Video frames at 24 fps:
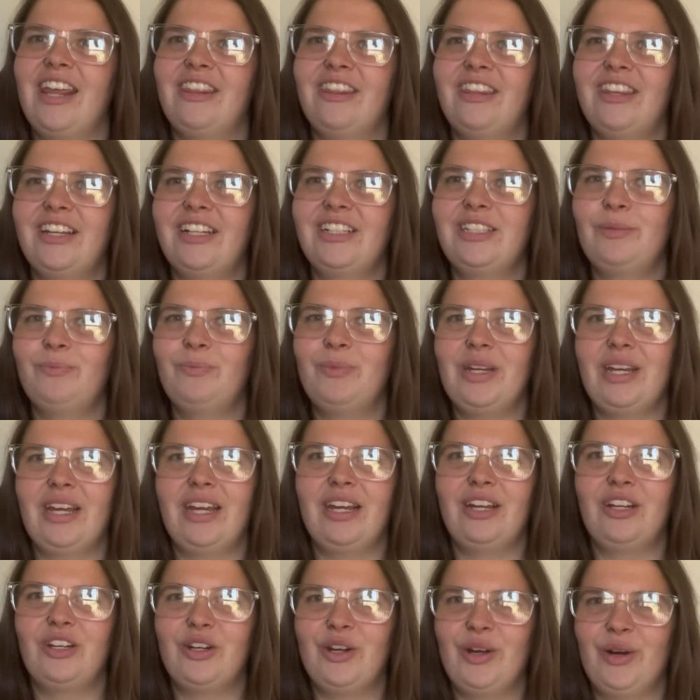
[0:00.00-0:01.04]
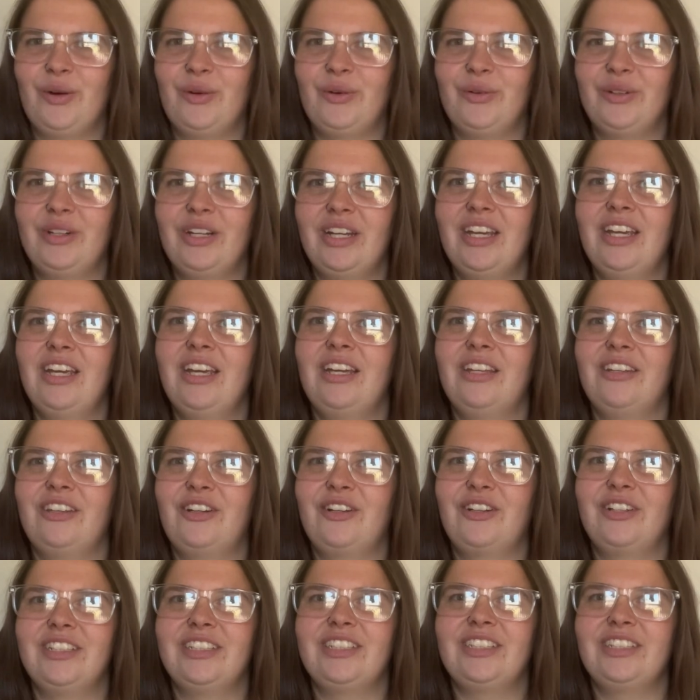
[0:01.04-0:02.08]
This being known,
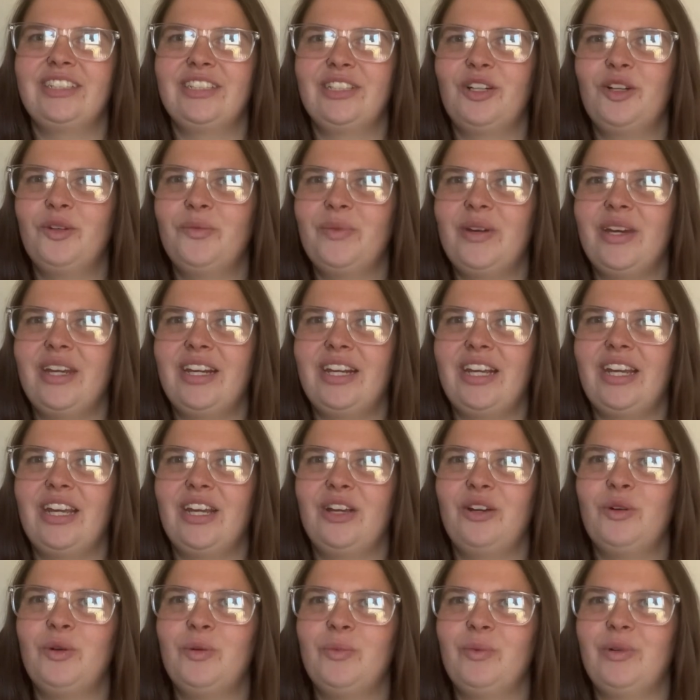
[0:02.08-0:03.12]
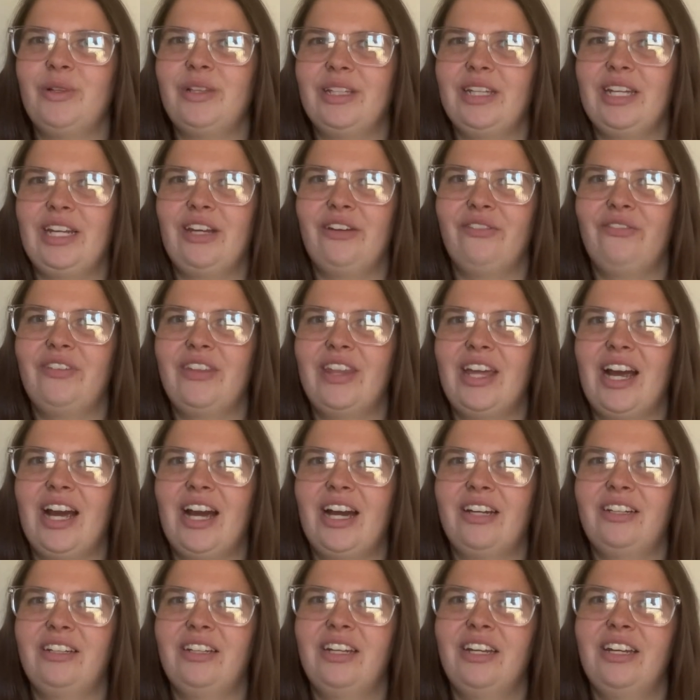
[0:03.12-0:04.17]
there is still many who believe
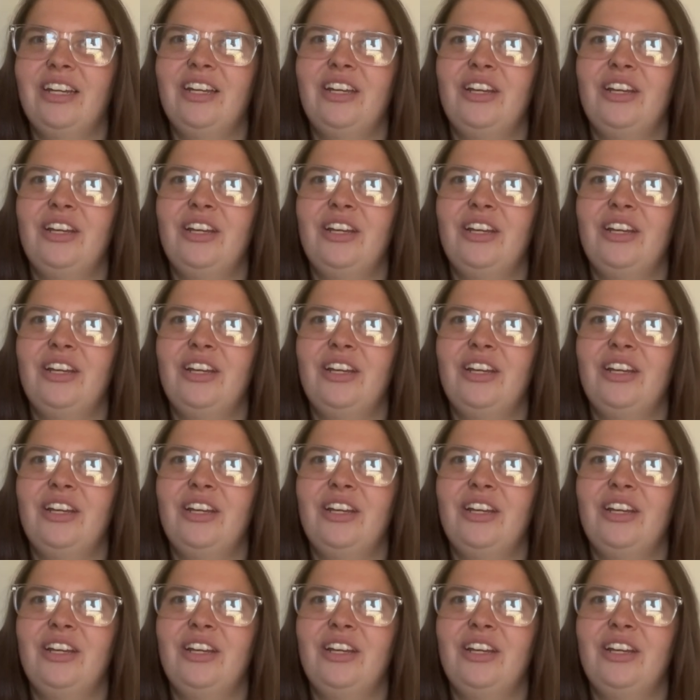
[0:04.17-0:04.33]
that